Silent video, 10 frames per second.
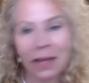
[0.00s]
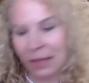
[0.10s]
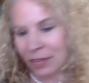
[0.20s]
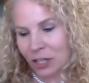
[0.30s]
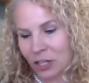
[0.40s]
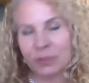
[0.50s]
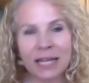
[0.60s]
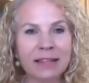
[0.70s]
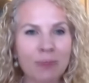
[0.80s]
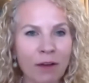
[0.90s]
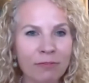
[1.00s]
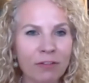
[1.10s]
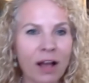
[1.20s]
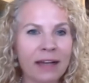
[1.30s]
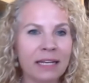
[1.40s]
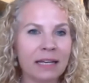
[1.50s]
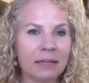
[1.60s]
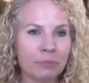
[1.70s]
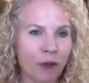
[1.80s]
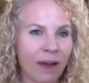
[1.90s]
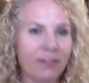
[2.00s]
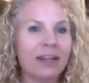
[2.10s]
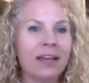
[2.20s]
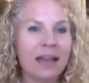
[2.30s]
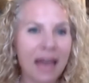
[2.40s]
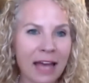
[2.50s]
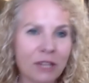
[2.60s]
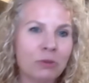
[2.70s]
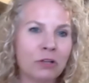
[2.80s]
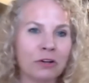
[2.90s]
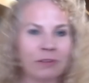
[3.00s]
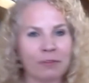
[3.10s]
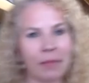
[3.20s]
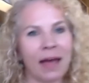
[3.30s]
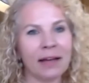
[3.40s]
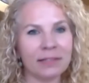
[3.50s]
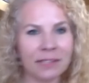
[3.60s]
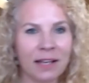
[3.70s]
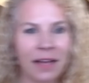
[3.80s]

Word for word: then you take them offline in private and you learn from that